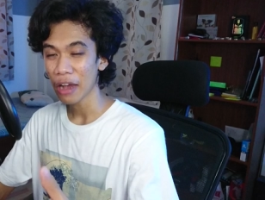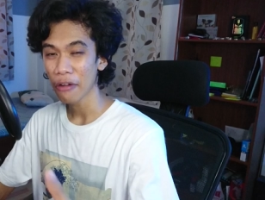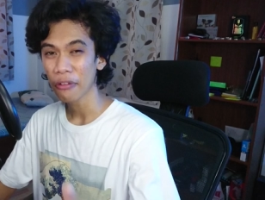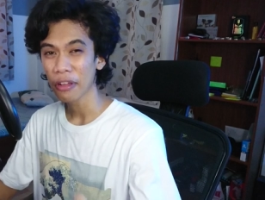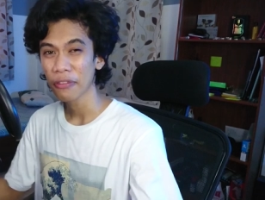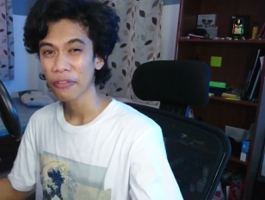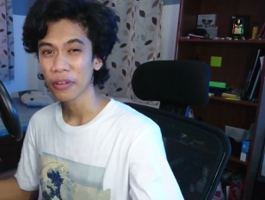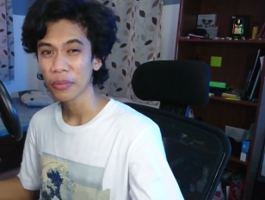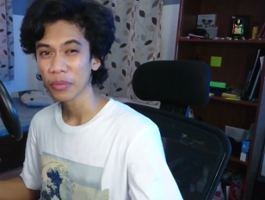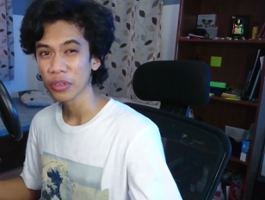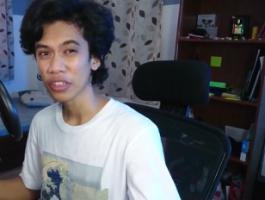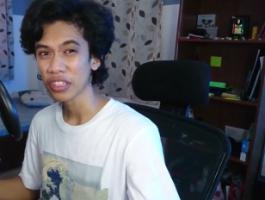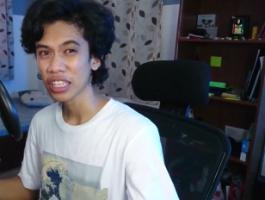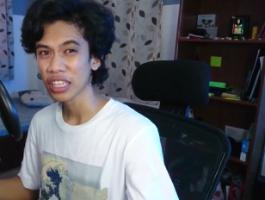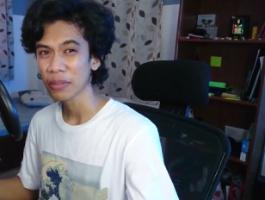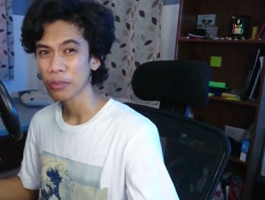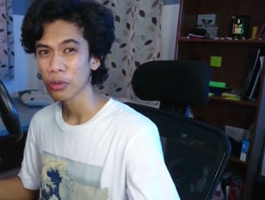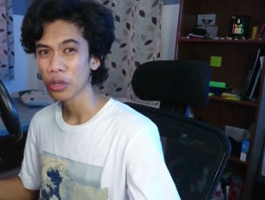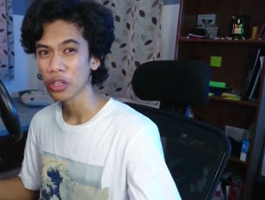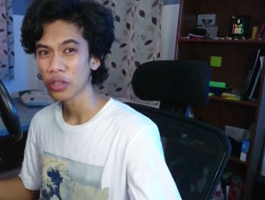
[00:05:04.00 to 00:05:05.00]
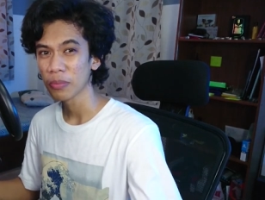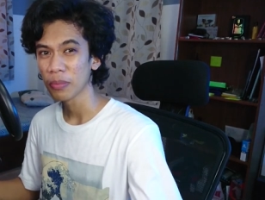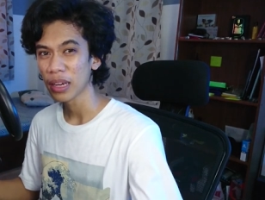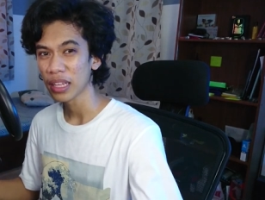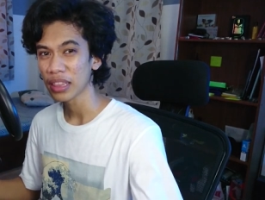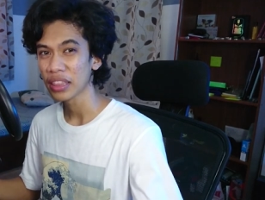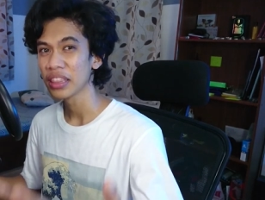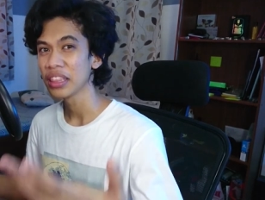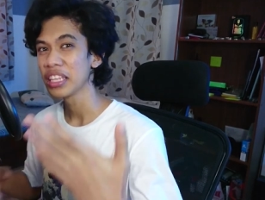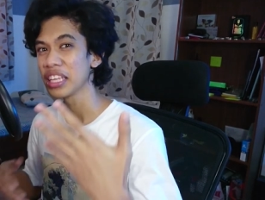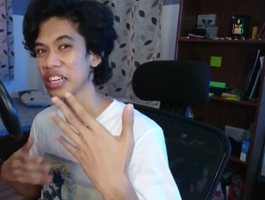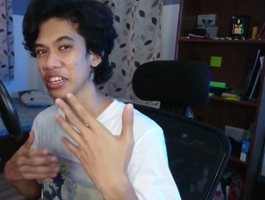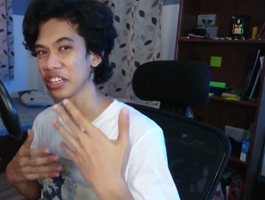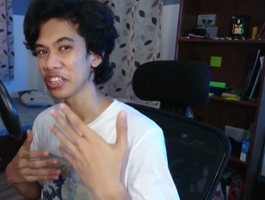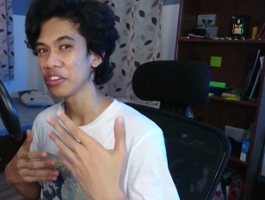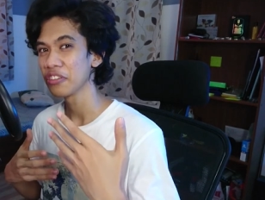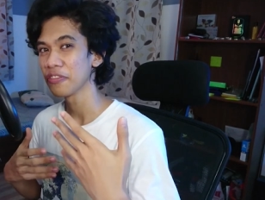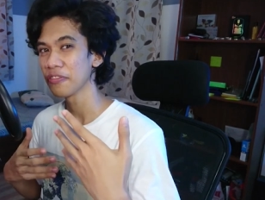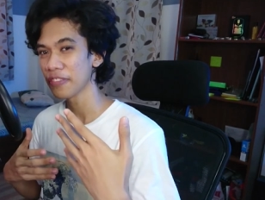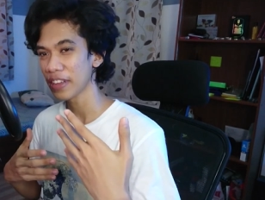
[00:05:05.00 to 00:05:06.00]
away from your keyboard but near
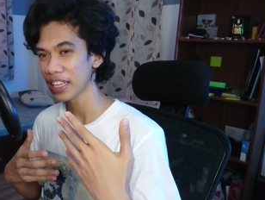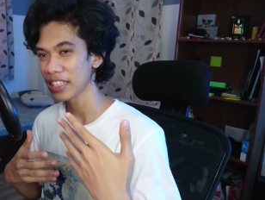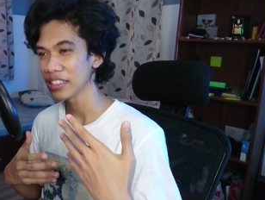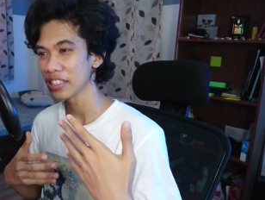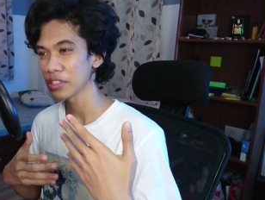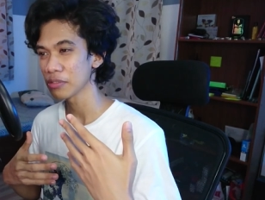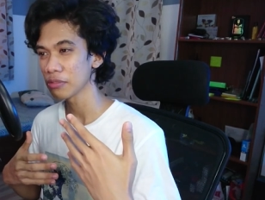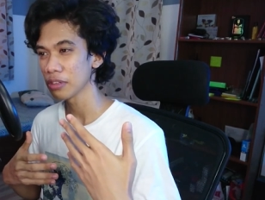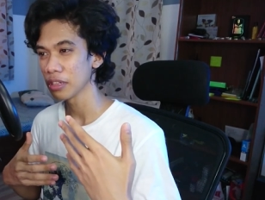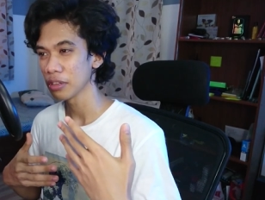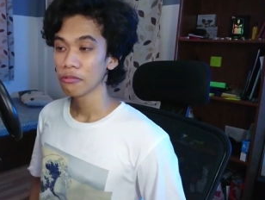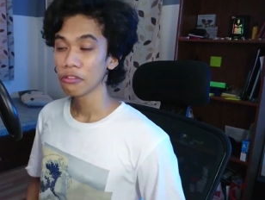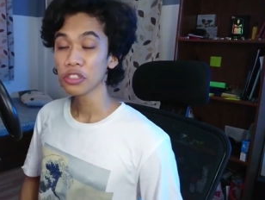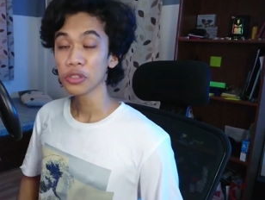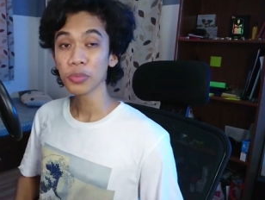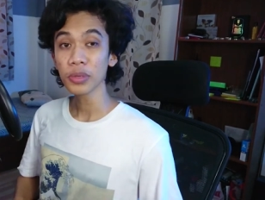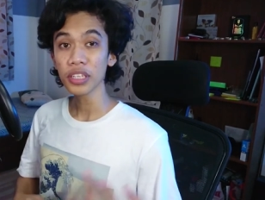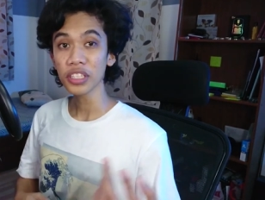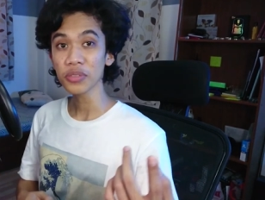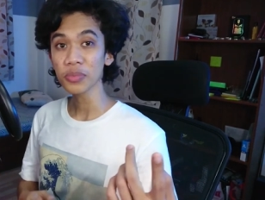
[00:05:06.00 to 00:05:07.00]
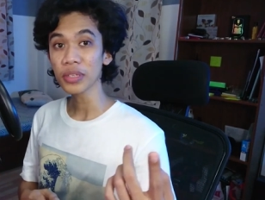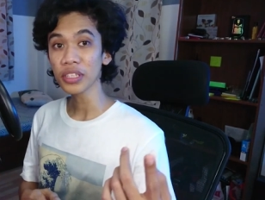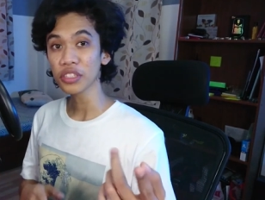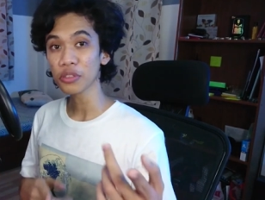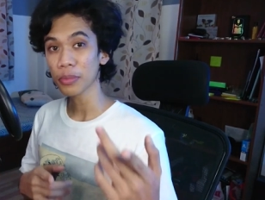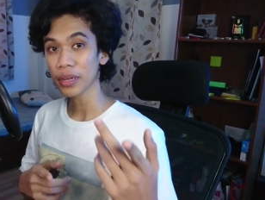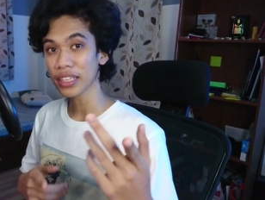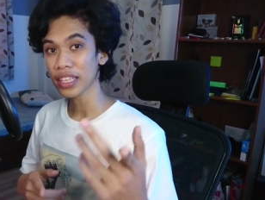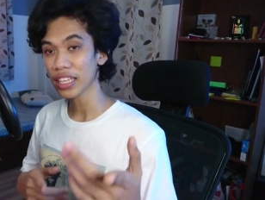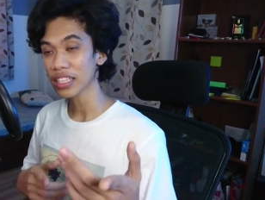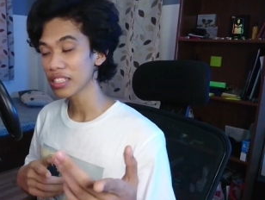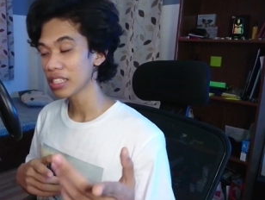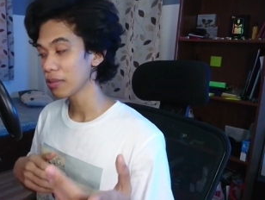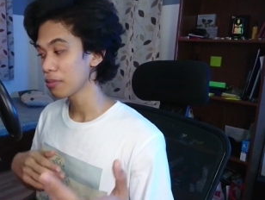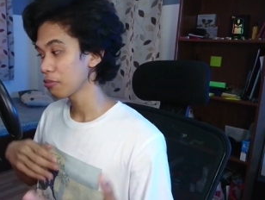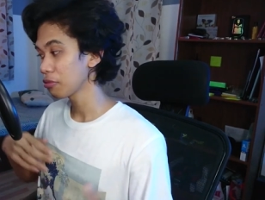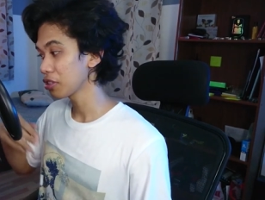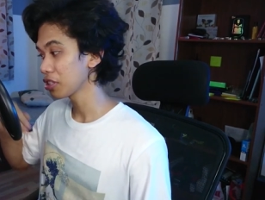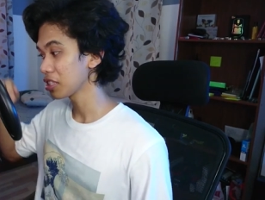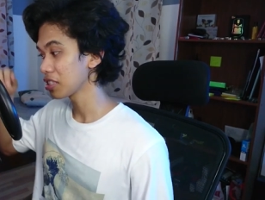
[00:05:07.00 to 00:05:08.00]
your face as well. Which brings me to my next
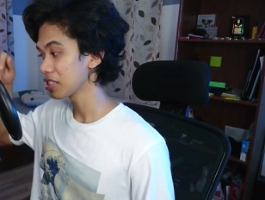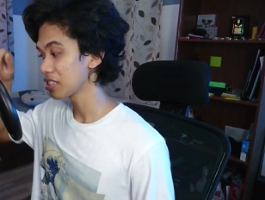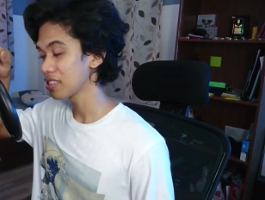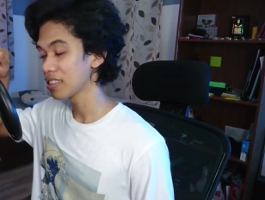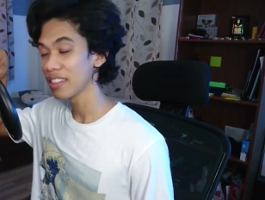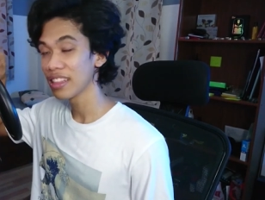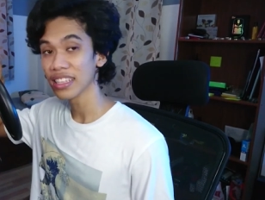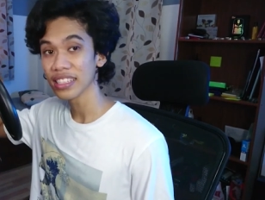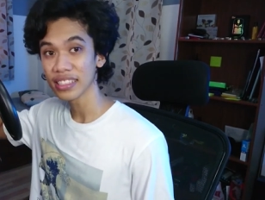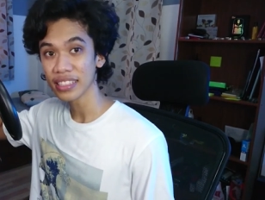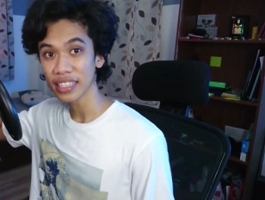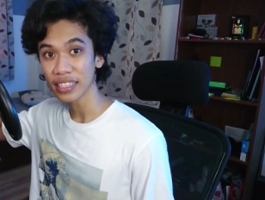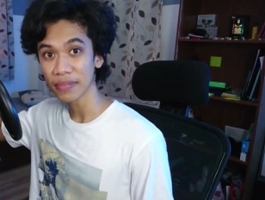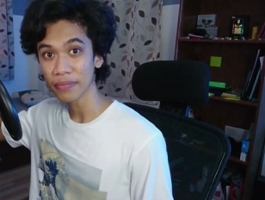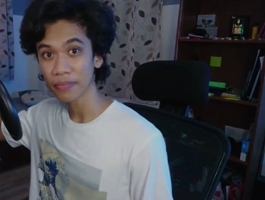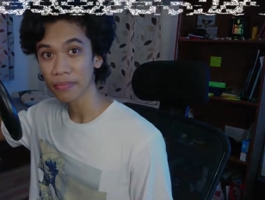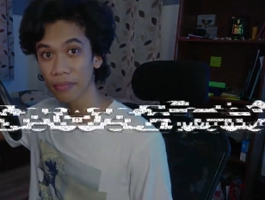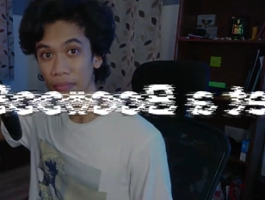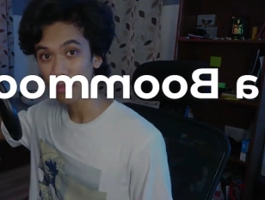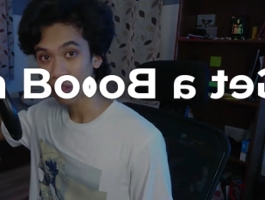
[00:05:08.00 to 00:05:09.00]
tip, which is this thing.